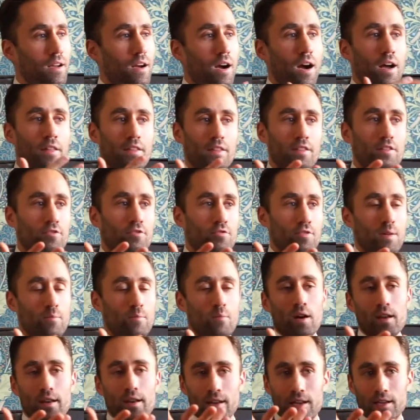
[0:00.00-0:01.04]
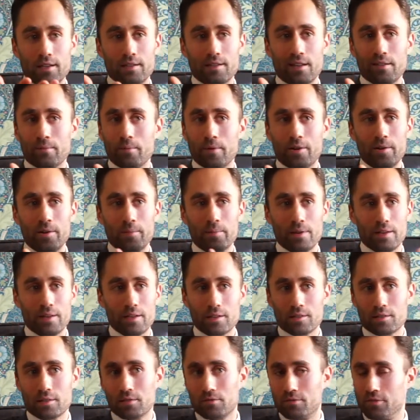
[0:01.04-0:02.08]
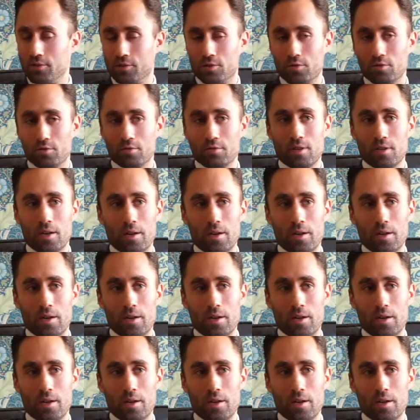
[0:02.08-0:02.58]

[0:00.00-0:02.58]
I think the dream one day is to have my own place, for sure.